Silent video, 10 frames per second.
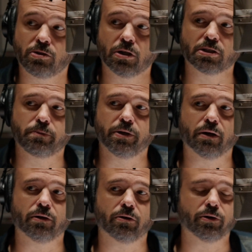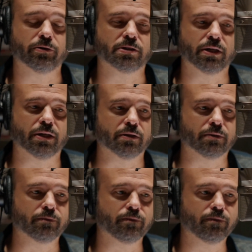just beyond our
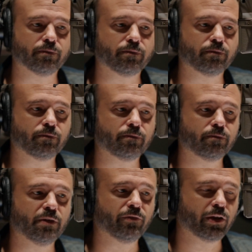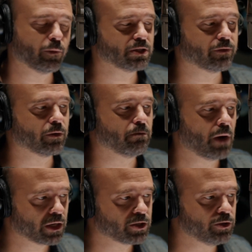understanding. If anyone's ever
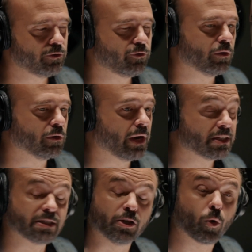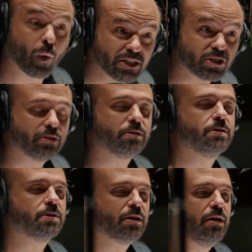mocked you for asking
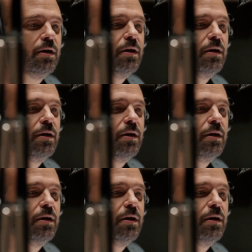questions,